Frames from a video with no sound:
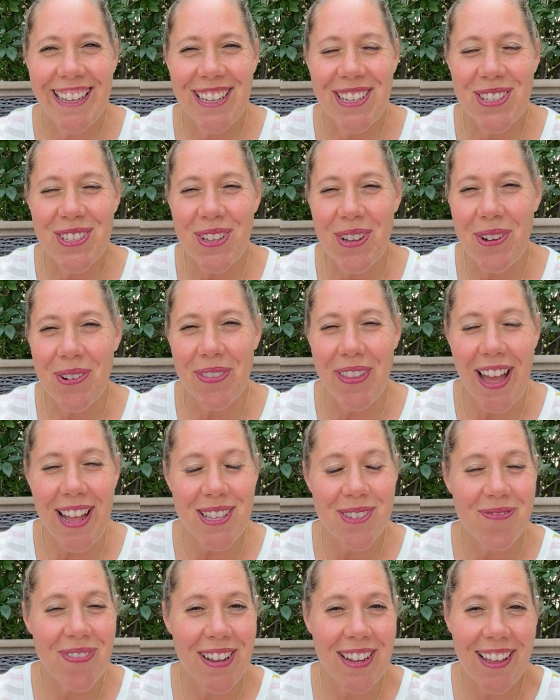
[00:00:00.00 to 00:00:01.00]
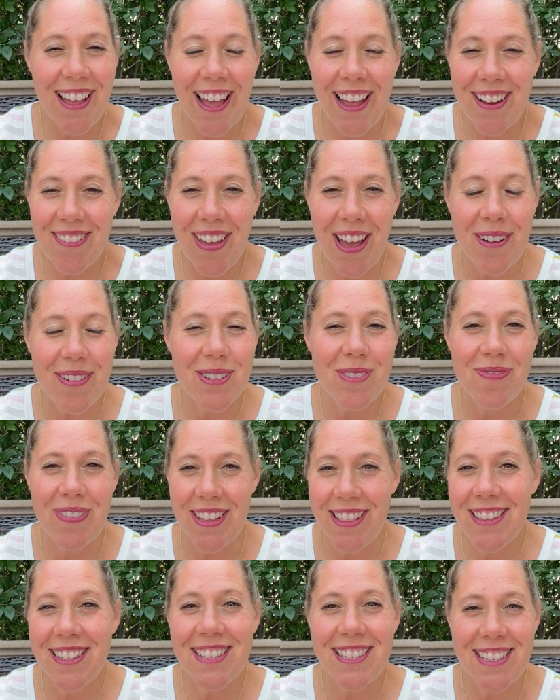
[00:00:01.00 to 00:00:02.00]
so that's been kind of how it's
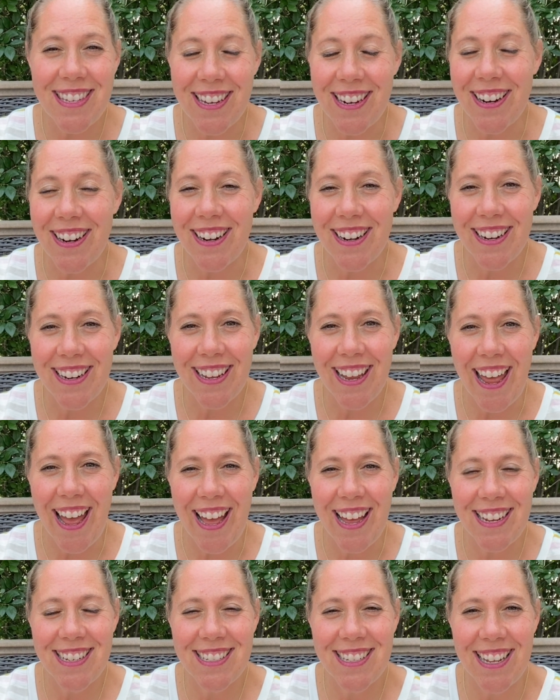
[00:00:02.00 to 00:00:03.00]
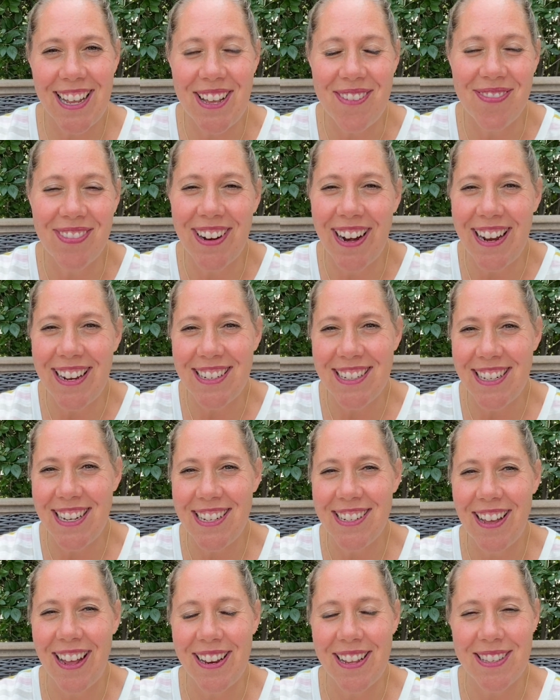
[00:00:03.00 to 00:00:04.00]
been this year at um, Grand
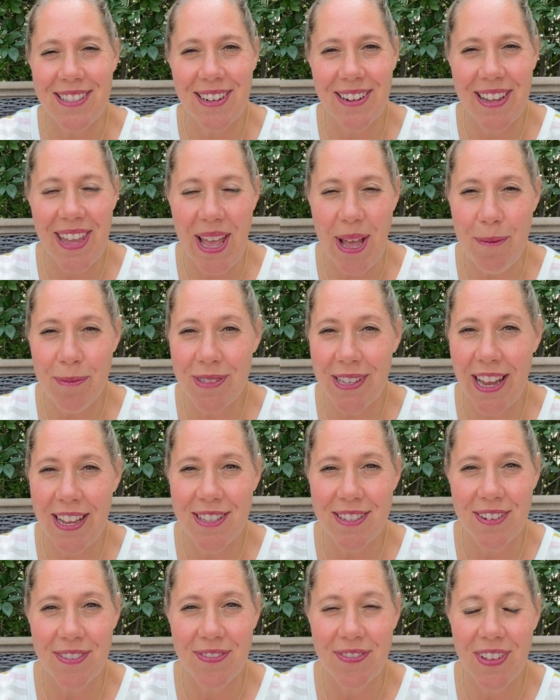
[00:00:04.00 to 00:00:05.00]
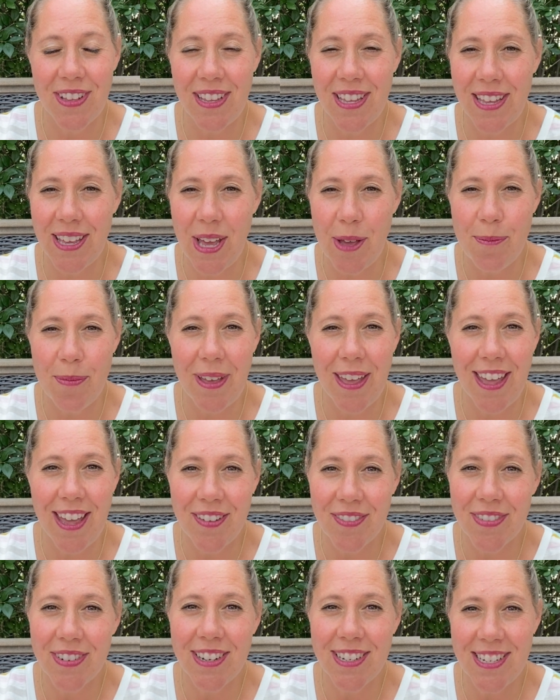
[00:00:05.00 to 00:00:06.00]
Teton, is their campsites are filling up
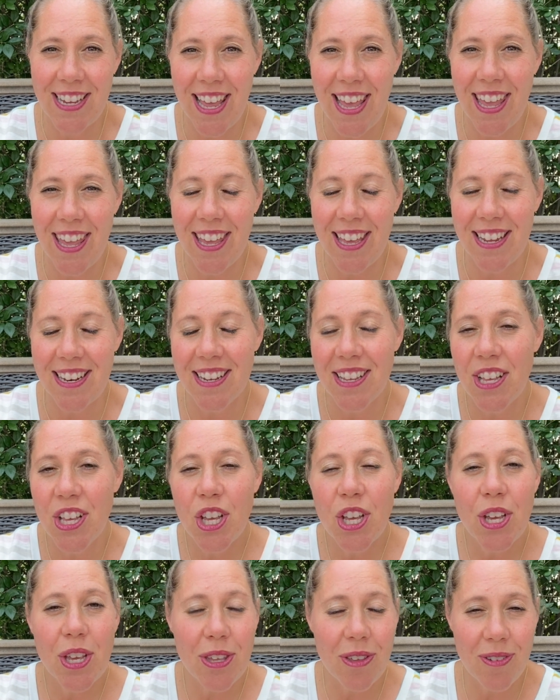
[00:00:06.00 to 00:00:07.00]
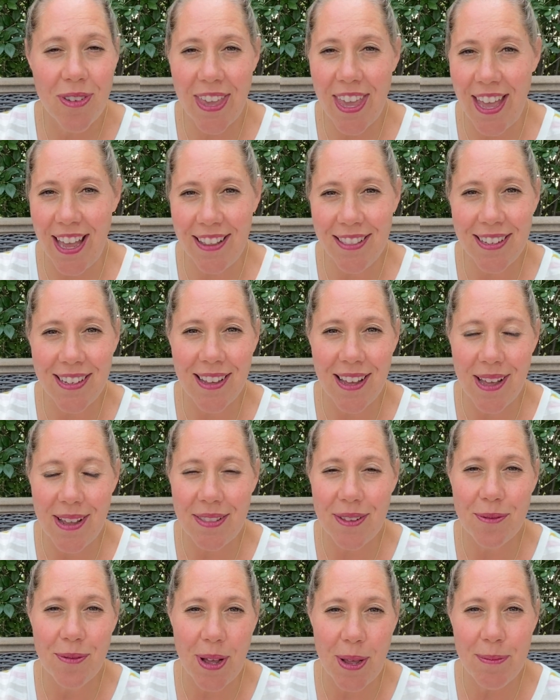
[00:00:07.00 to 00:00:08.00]
every day. And you can look on
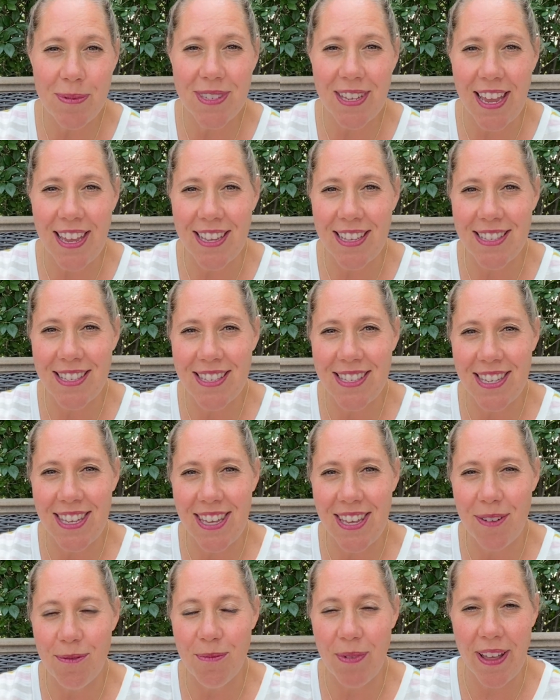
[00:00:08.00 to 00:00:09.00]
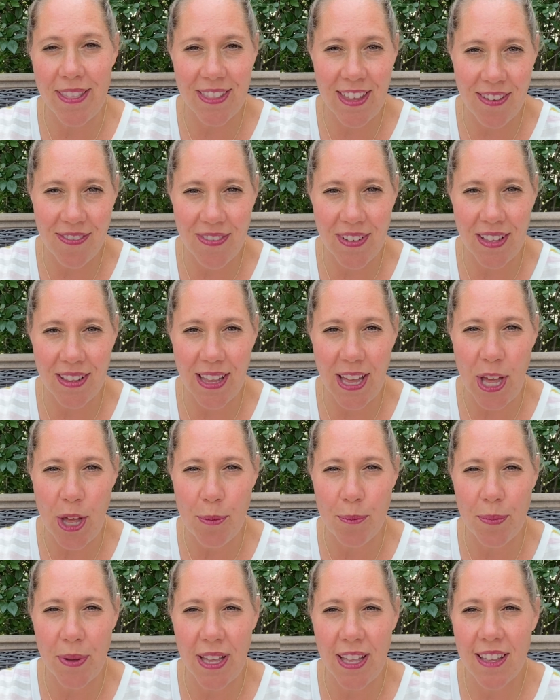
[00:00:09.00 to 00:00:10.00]
the website and see when they fill up,
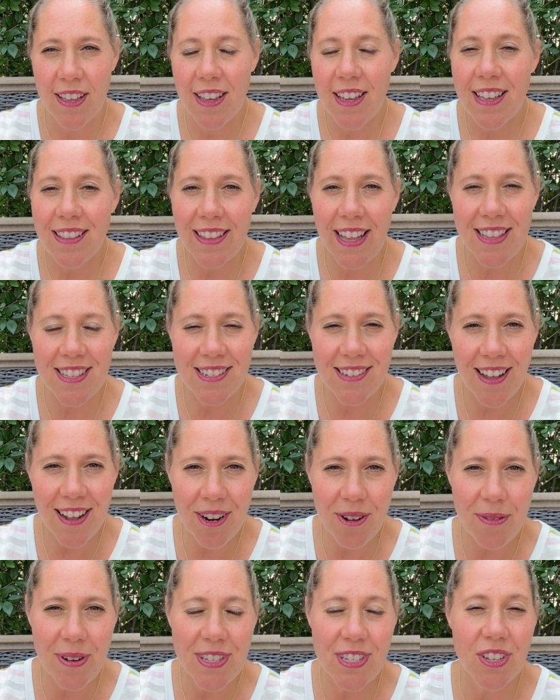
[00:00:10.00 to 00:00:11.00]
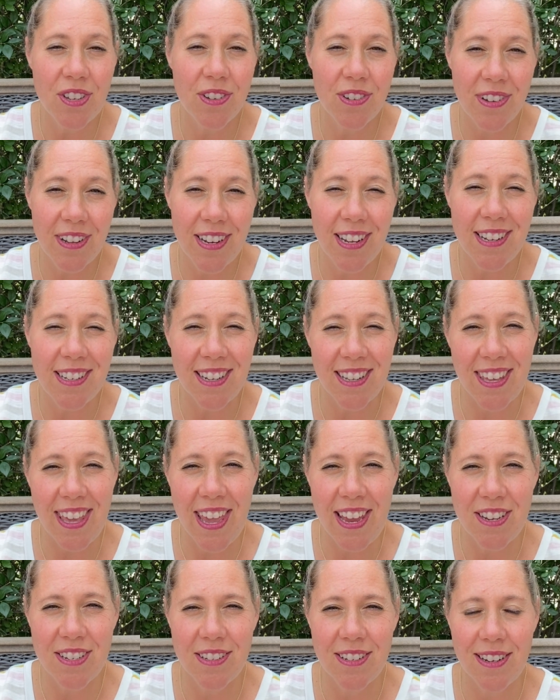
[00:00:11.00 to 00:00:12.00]
but that's not always a good
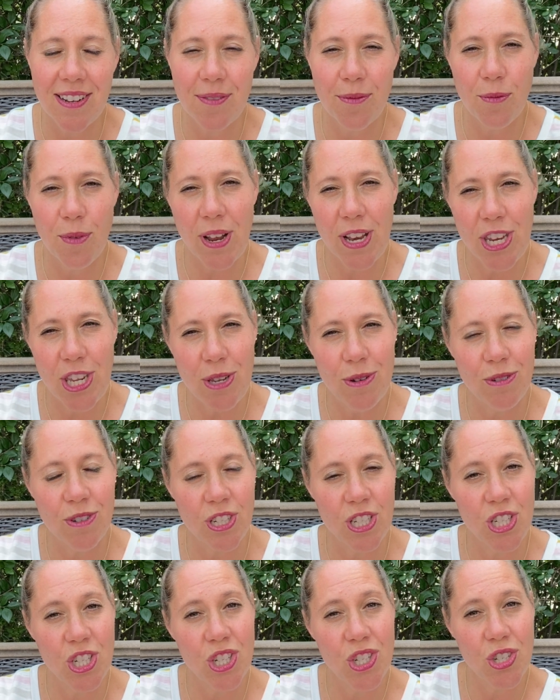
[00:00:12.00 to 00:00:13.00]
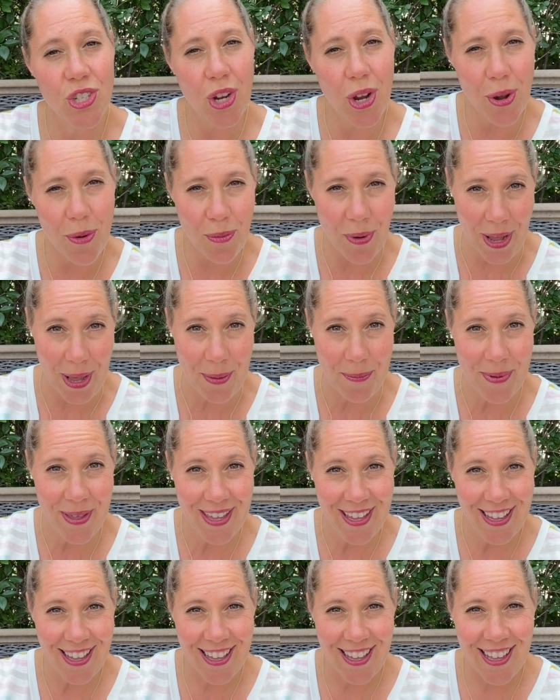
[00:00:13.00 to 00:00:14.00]
indication of when you should show up.
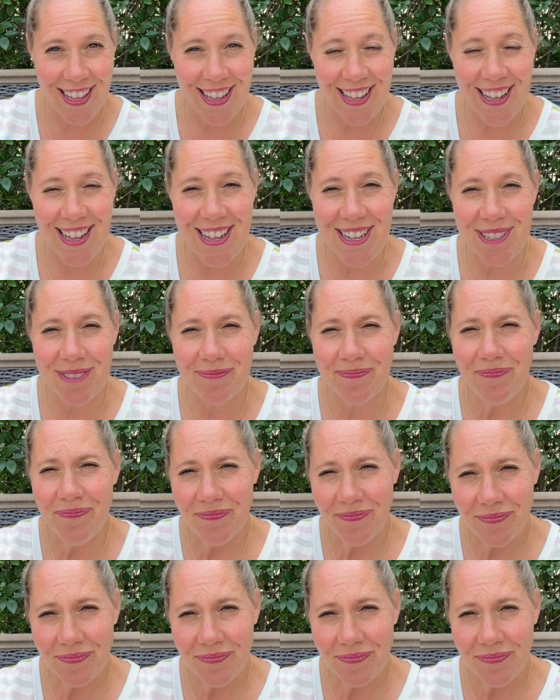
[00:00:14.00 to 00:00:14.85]
Um,